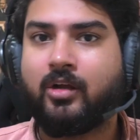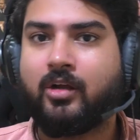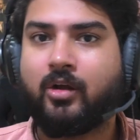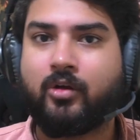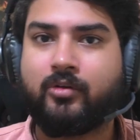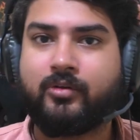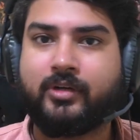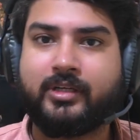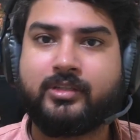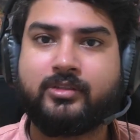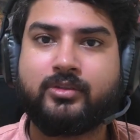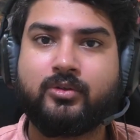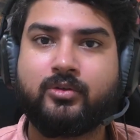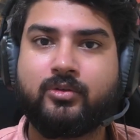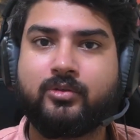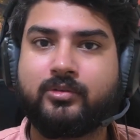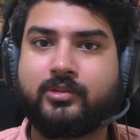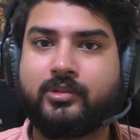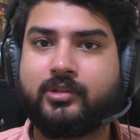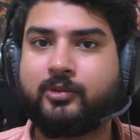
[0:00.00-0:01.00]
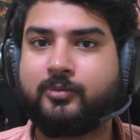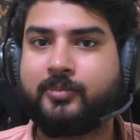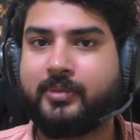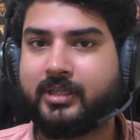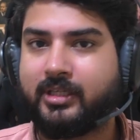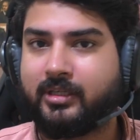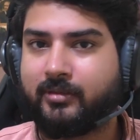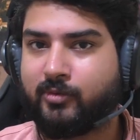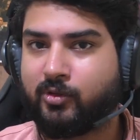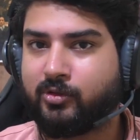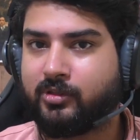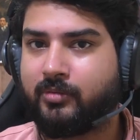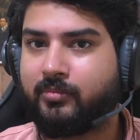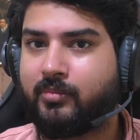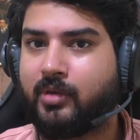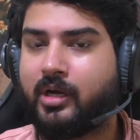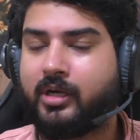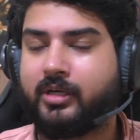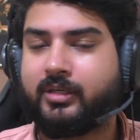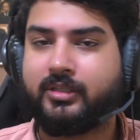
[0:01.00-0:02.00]
All right. So speaking about the
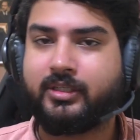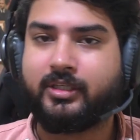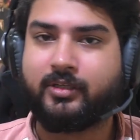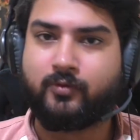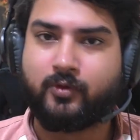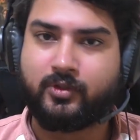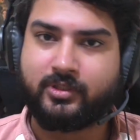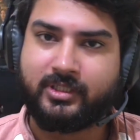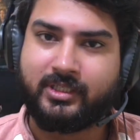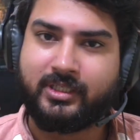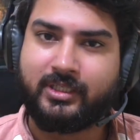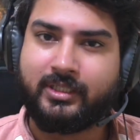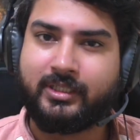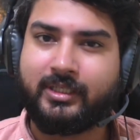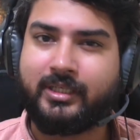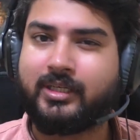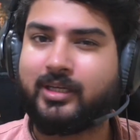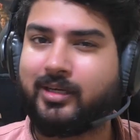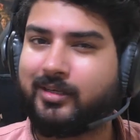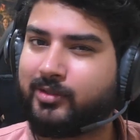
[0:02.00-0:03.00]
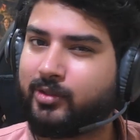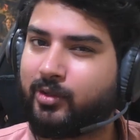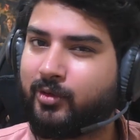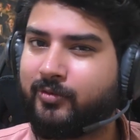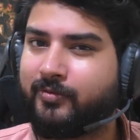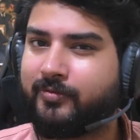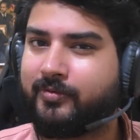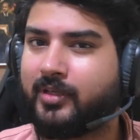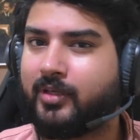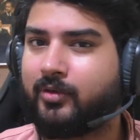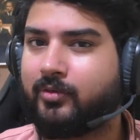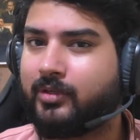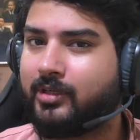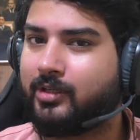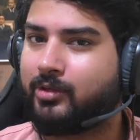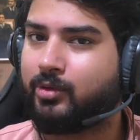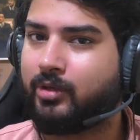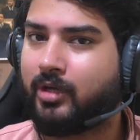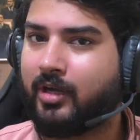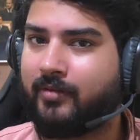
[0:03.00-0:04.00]
mark sheet, was there any cutoff? You
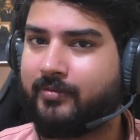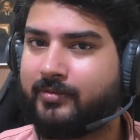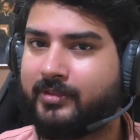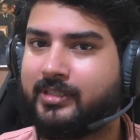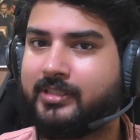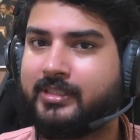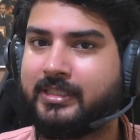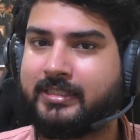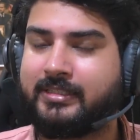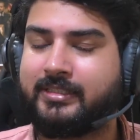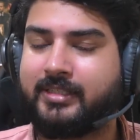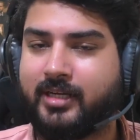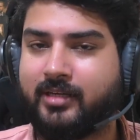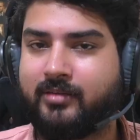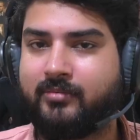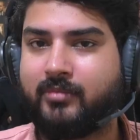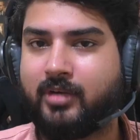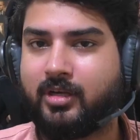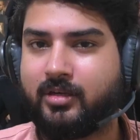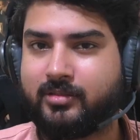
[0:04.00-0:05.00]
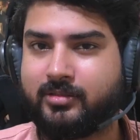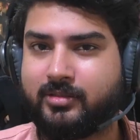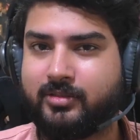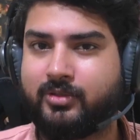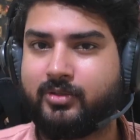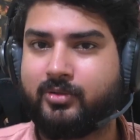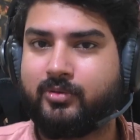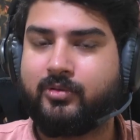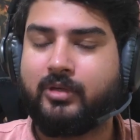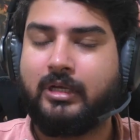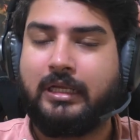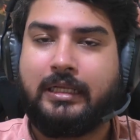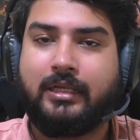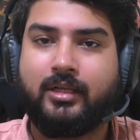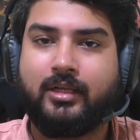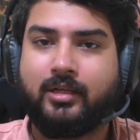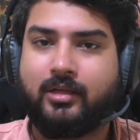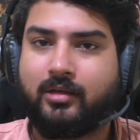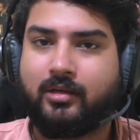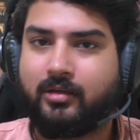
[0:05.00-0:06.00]
need to have this exact marks to
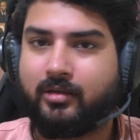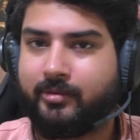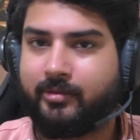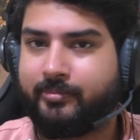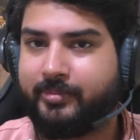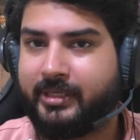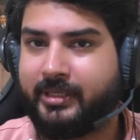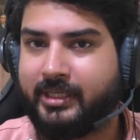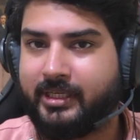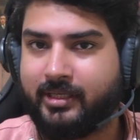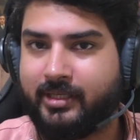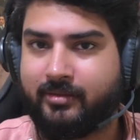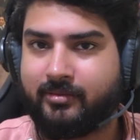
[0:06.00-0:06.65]
be.